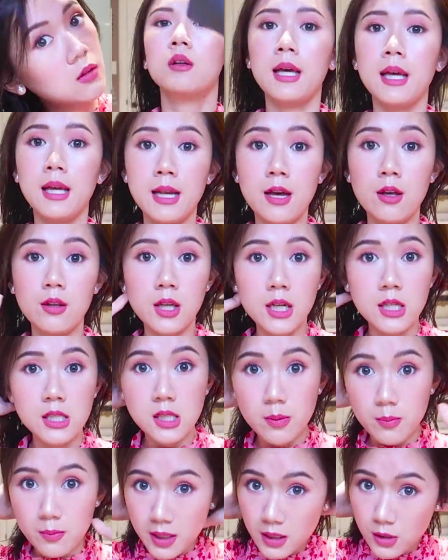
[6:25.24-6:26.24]
Okay, now that it's
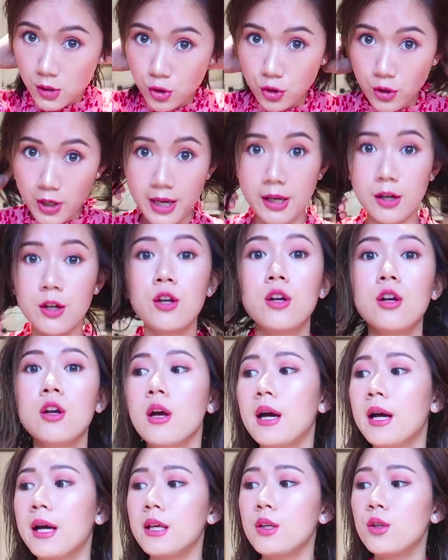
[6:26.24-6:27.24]
a bit drier,
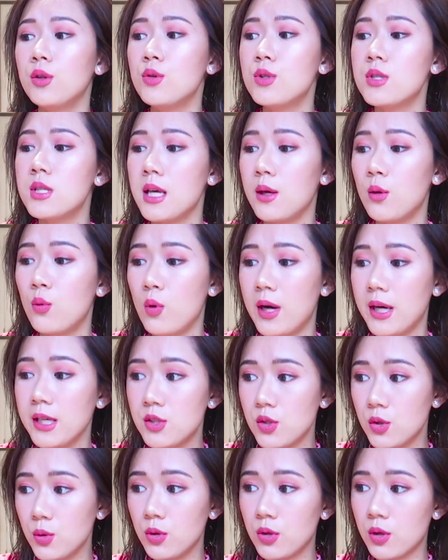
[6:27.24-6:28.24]
I use a wide
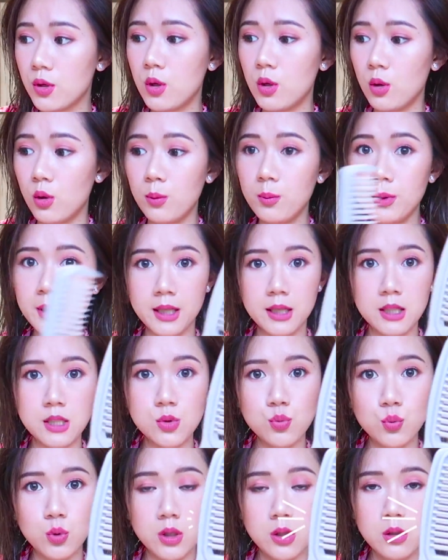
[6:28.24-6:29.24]
tooth comb like this
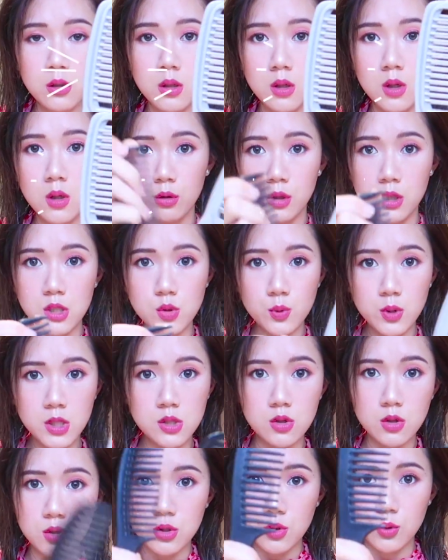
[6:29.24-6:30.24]
one. Or this one
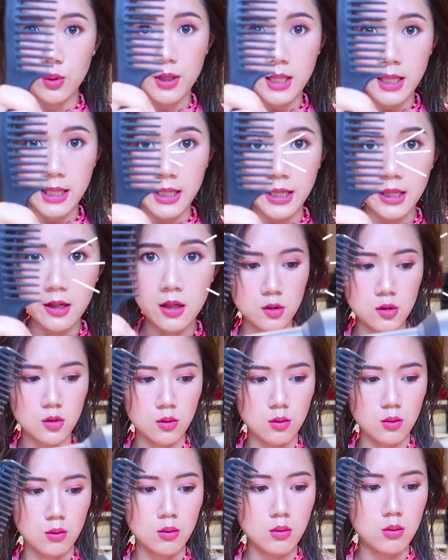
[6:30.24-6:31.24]
is also okay.
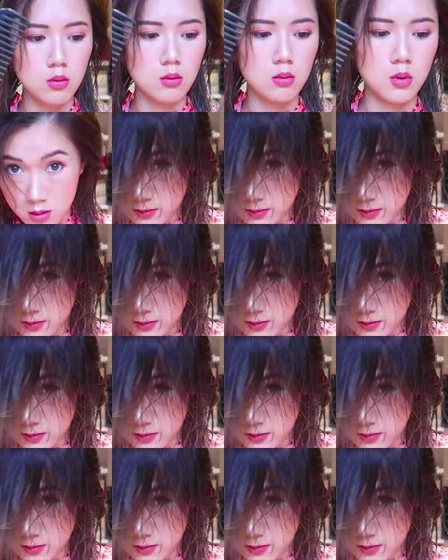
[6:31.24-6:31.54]
So